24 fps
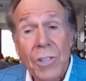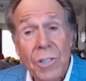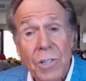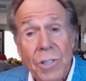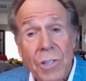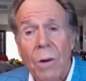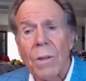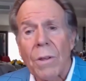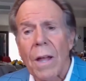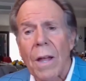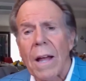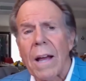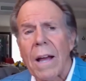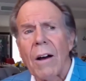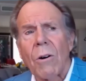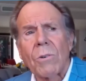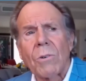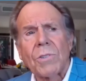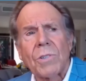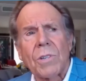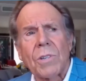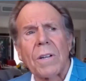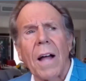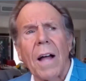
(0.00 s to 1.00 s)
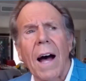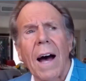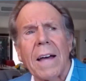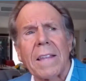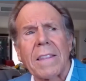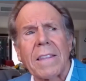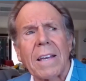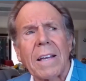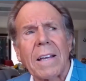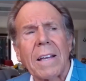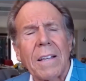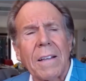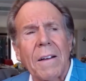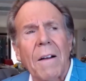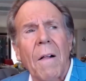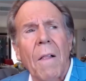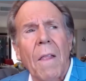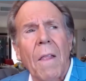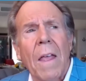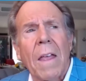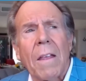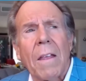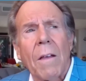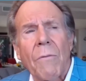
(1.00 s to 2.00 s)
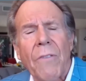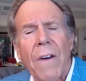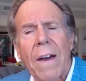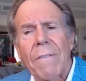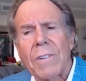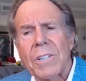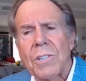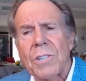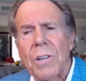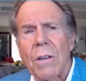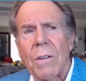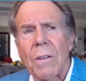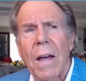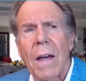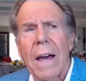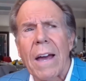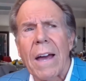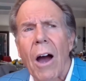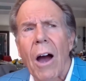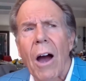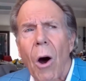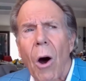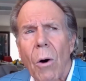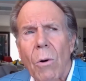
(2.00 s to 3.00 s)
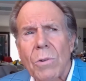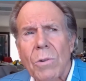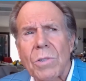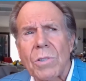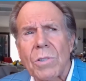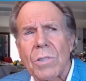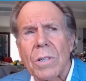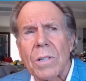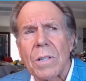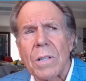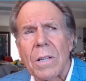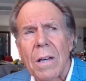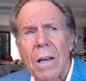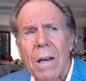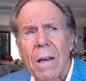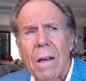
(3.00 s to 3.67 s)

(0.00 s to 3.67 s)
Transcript: show that I hosted? I think the favorite show that I hosted